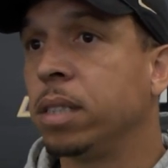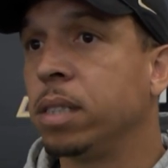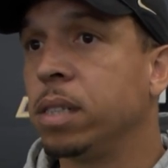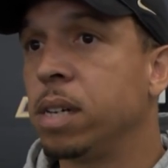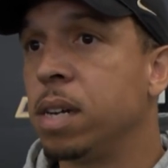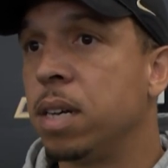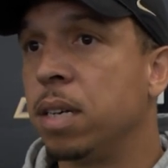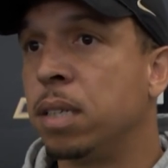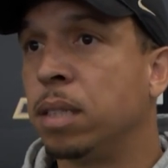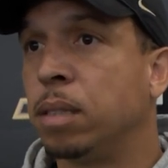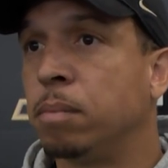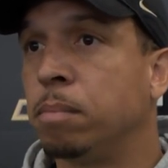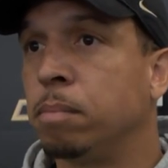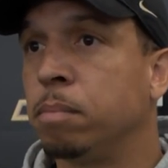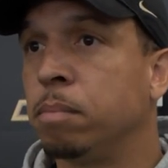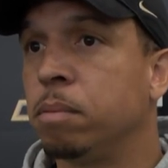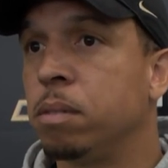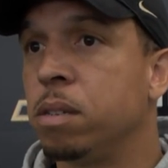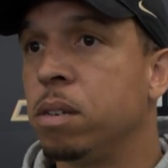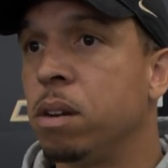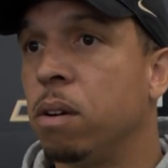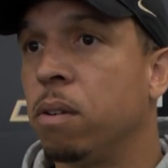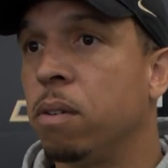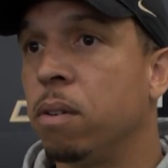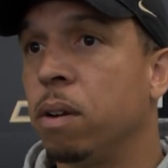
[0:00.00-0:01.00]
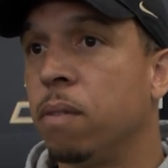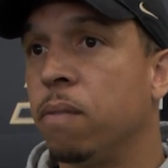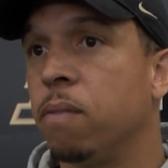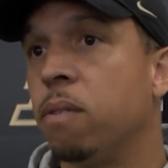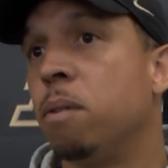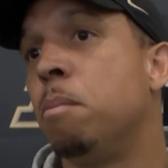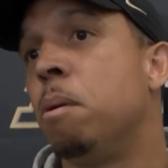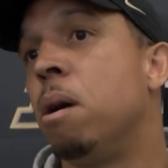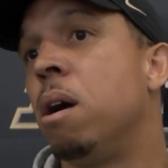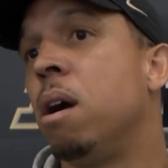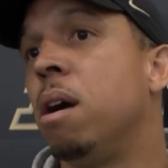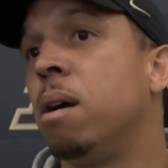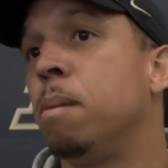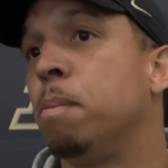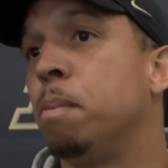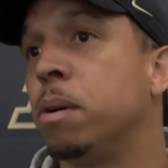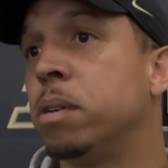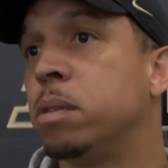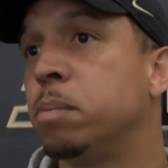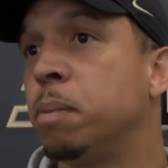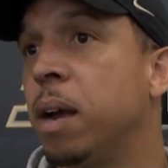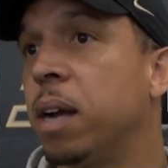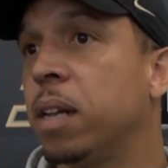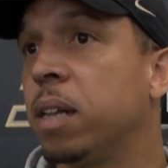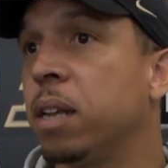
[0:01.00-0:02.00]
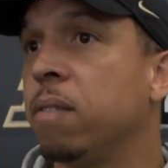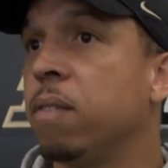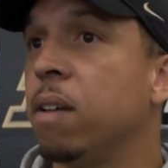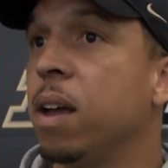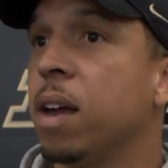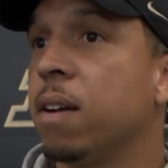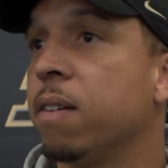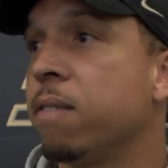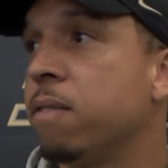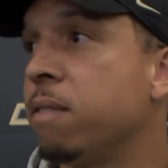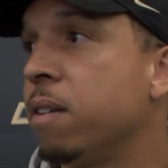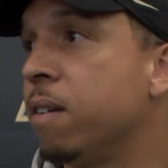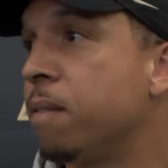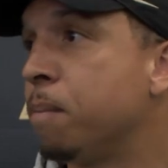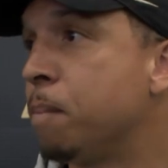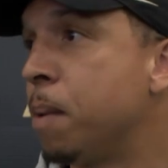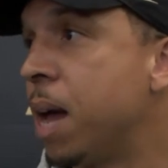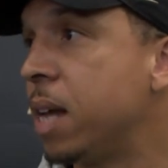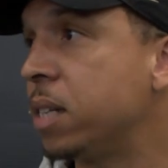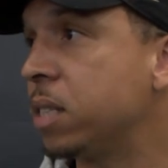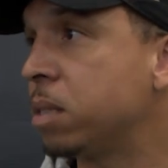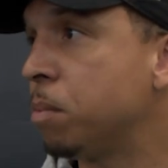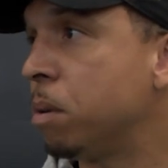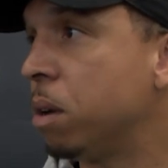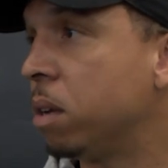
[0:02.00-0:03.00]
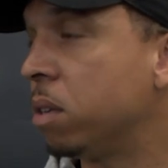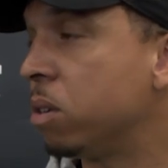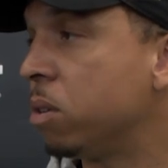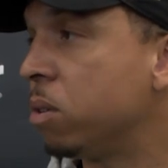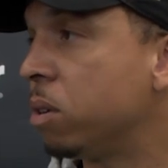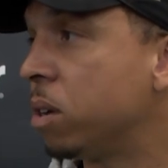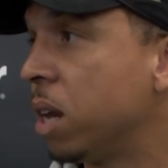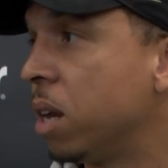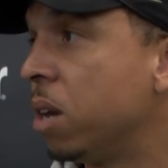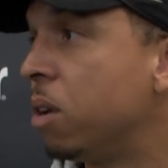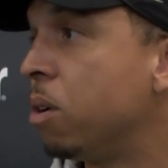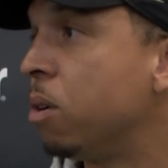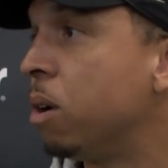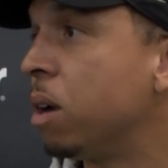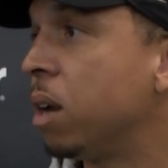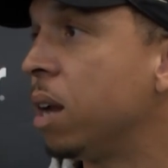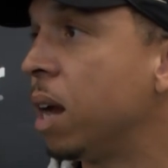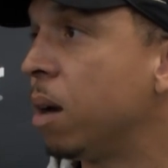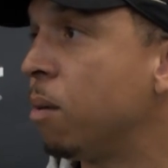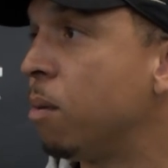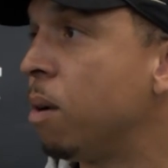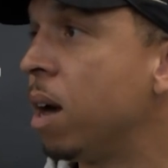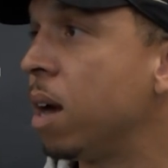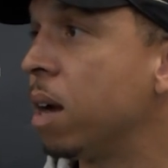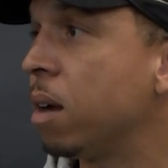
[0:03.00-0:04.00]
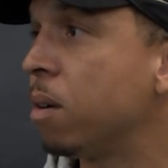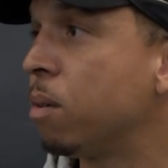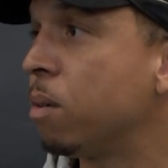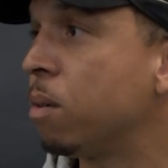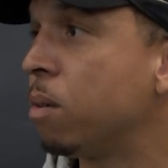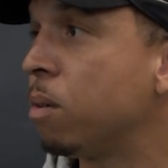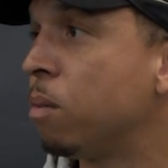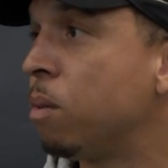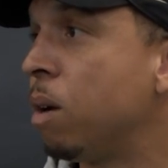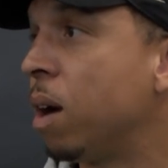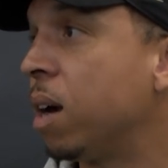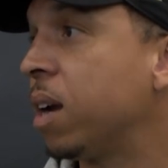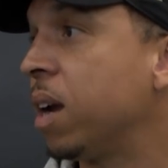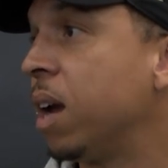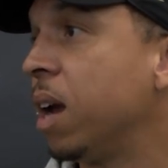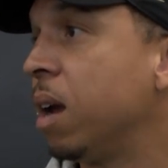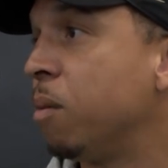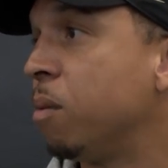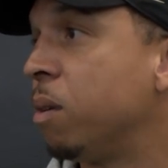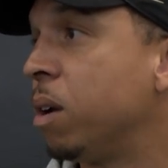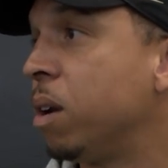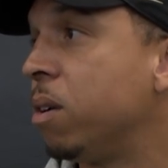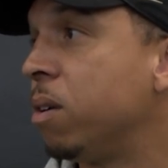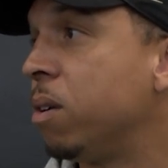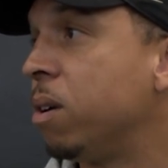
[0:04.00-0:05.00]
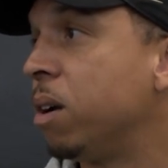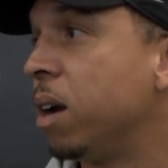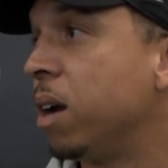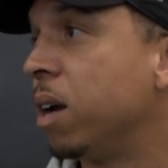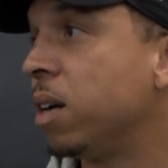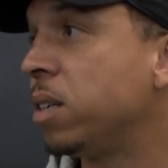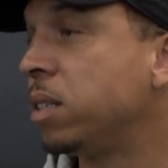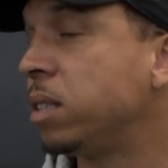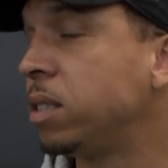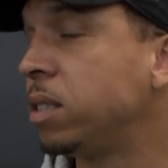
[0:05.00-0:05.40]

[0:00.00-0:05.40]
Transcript: You know, from our perspective, like if basketball can do it, like why can't we do it?